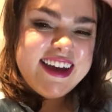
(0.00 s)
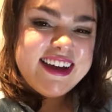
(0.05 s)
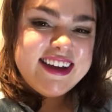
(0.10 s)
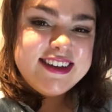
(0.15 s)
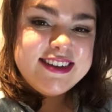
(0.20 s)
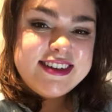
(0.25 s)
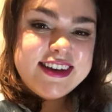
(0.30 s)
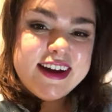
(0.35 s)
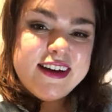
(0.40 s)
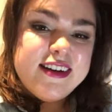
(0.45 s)

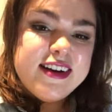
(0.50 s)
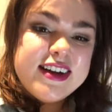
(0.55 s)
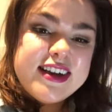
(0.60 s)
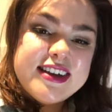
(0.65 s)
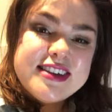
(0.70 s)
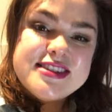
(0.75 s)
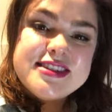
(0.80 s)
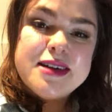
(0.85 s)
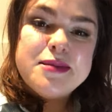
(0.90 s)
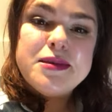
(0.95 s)
Derek
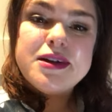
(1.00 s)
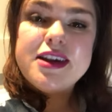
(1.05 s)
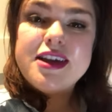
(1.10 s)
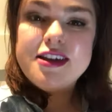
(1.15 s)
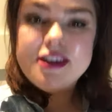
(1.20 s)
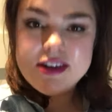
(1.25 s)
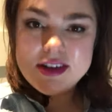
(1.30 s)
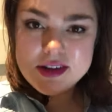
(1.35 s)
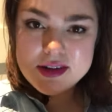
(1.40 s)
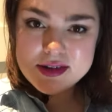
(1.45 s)
is somebody
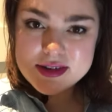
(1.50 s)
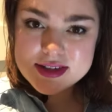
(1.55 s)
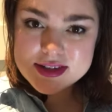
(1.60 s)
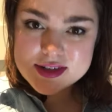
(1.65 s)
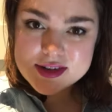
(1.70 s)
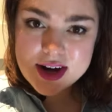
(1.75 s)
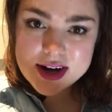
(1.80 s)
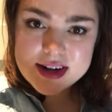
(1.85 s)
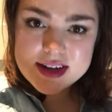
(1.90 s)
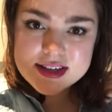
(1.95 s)
who is
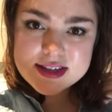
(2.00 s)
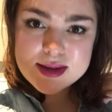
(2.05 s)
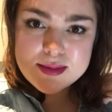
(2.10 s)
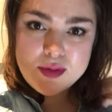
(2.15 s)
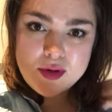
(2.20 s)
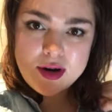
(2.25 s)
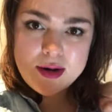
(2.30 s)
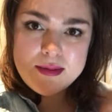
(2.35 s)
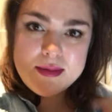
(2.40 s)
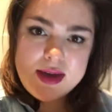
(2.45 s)
trying to
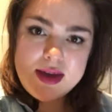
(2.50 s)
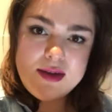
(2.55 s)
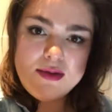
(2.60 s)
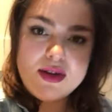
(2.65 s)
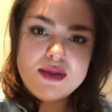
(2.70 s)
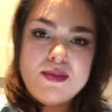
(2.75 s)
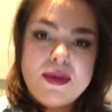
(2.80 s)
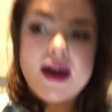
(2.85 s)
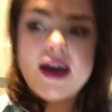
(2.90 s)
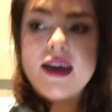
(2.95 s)
support me
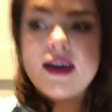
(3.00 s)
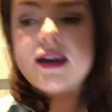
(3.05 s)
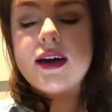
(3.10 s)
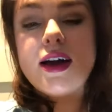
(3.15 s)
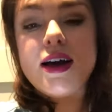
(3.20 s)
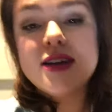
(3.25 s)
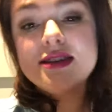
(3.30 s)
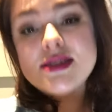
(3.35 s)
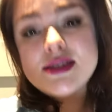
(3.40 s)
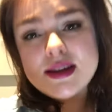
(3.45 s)
with buying a
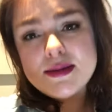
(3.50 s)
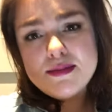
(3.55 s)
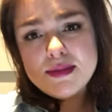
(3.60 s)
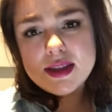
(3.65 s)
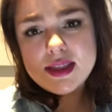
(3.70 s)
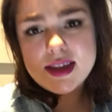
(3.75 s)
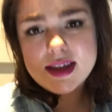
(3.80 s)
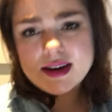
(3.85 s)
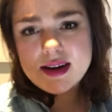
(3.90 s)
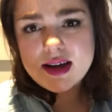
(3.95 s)
custom, but
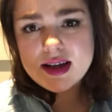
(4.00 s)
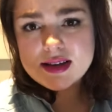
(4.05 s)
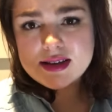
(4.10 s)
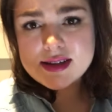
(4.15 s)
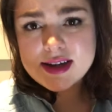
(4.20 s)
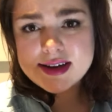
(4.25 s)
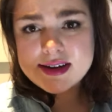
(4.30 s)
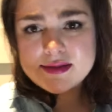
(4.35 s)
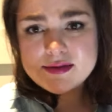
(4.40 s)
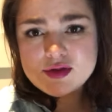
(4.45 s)
then a
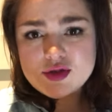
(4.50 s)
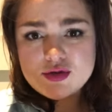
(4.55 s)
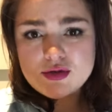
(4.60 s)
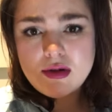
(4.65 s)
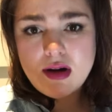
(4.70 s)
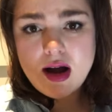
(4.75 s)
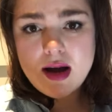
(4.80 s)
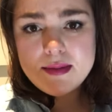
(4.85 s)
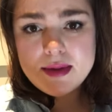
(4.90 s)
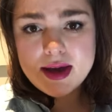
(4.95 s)
ton of
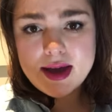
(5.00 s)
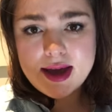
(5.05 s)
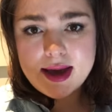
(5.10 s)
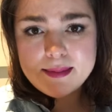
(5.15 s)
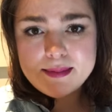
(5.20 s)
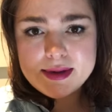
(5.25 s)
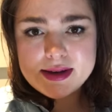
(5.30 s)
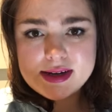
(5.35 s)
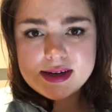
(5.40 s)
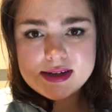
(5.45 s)
drama
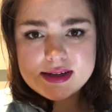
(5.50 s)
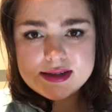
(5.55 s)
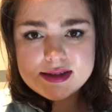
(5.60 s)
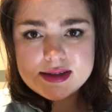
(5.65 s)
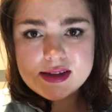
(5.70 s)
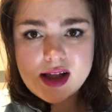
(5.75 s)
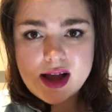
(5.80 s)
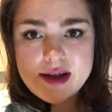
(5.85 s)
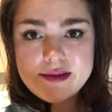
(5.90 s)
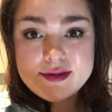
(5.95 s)
happened in his
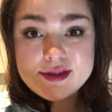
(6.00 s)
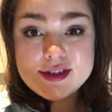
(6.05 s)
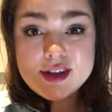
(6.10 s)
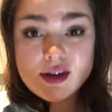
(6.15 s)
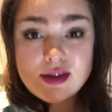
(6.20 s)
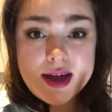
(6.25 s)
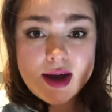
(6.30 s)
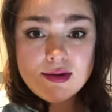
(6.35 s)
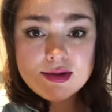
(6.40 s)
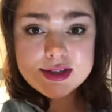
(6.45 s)
life, so
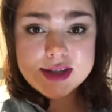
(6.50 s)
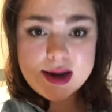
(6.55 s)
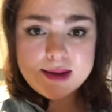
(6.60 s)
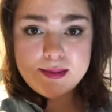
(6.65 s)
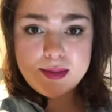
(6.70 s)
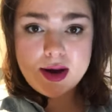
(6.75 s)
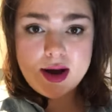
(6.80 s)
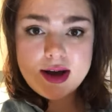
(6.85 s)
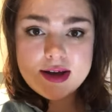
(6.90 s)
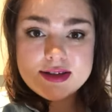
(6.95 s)
that was on
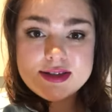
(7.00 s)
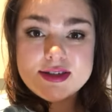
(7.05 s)
pause.